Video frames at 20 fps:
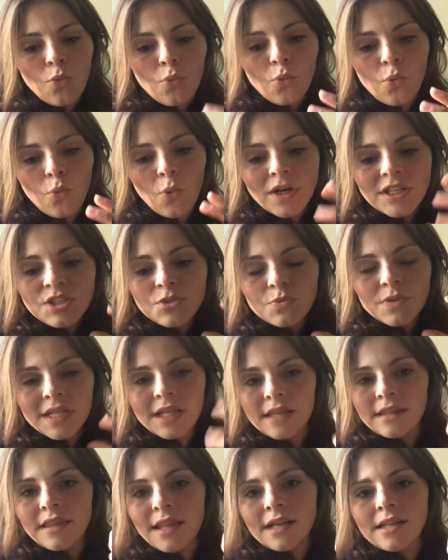Once we
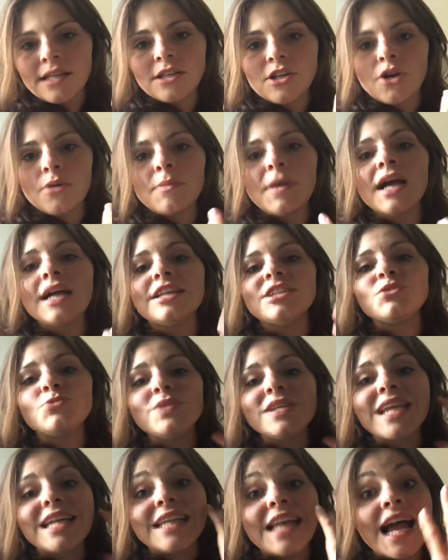get that in our minds,
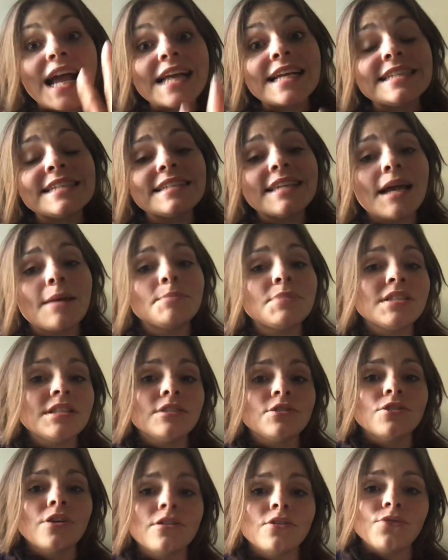we can accept
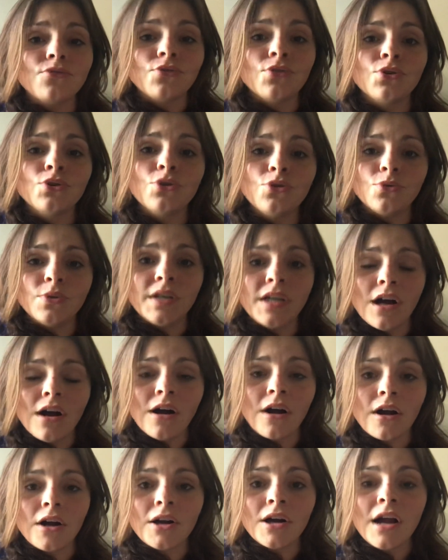each other for who we
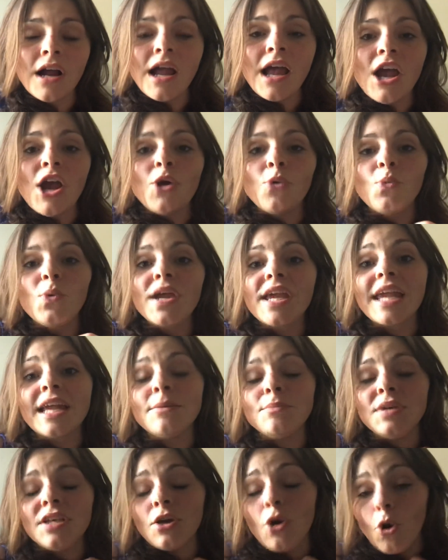are. We
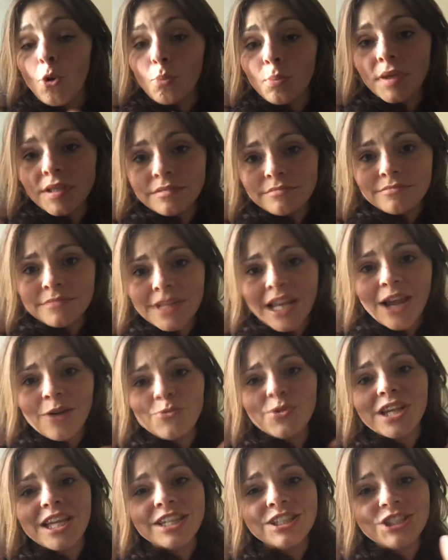can be open,
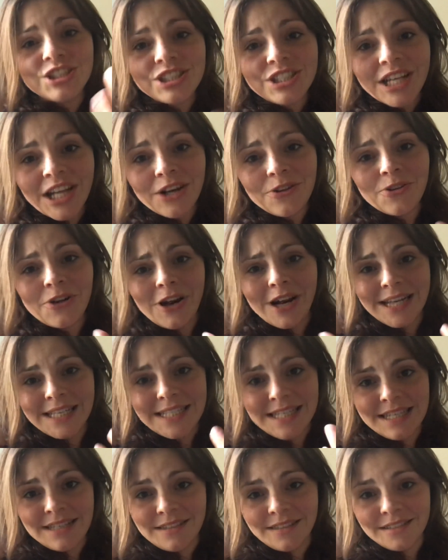and we can share our
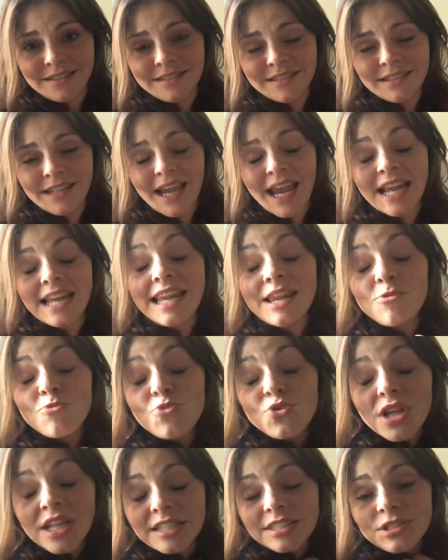ideas. And
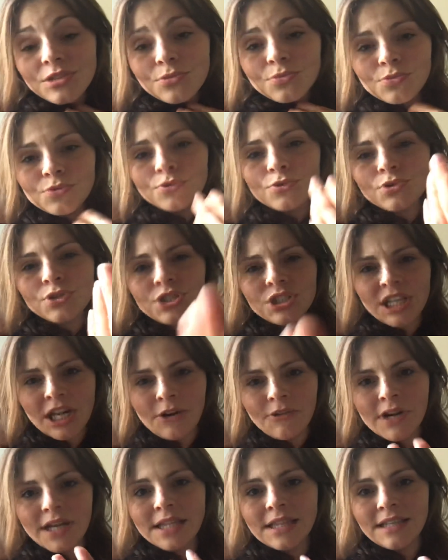it's through
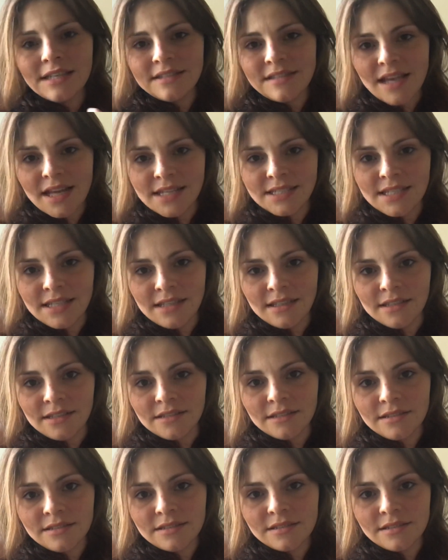sharing these
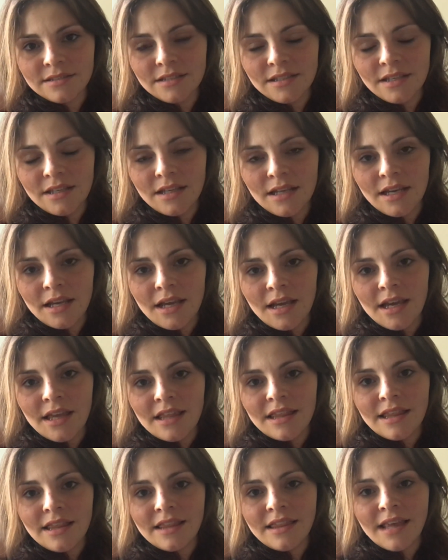ideas
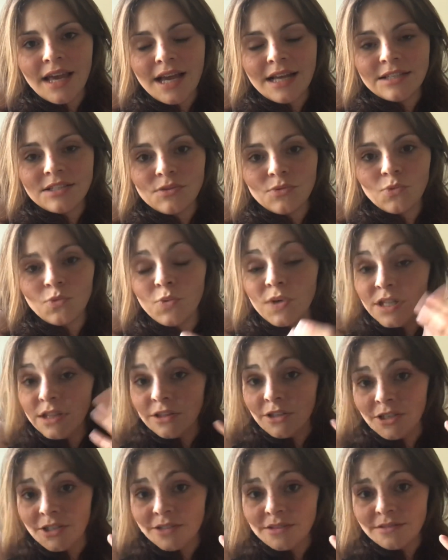that we
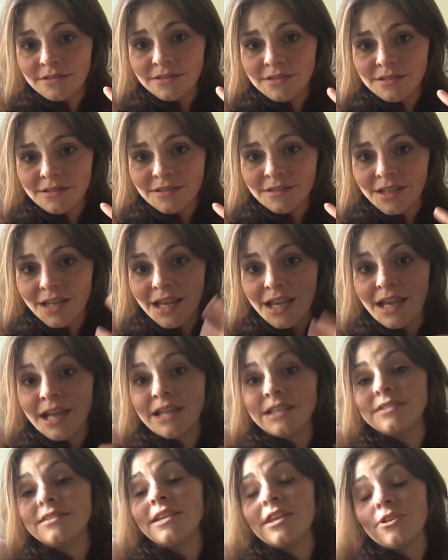learn
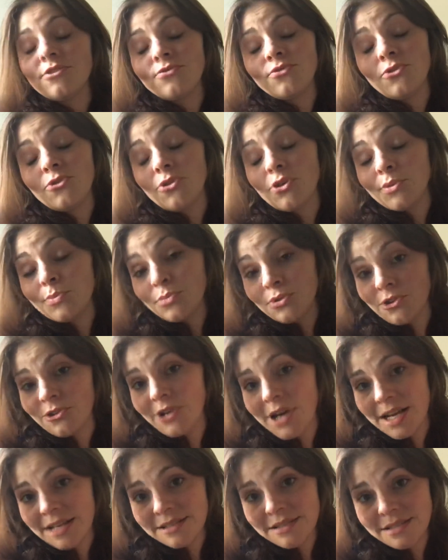and therefore
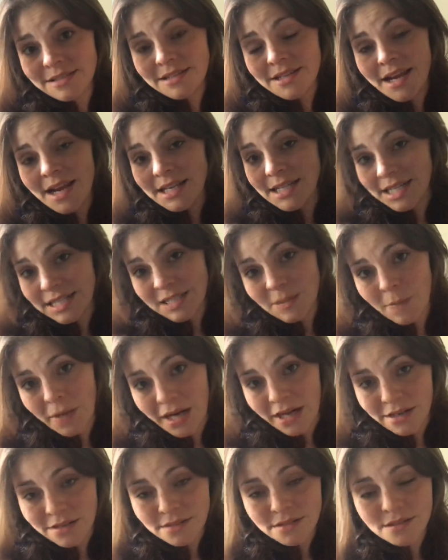progress and
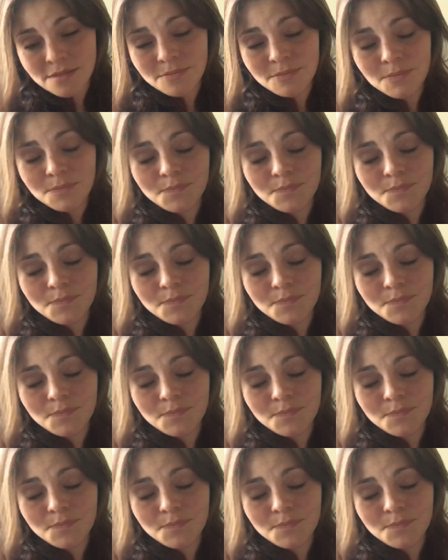expand.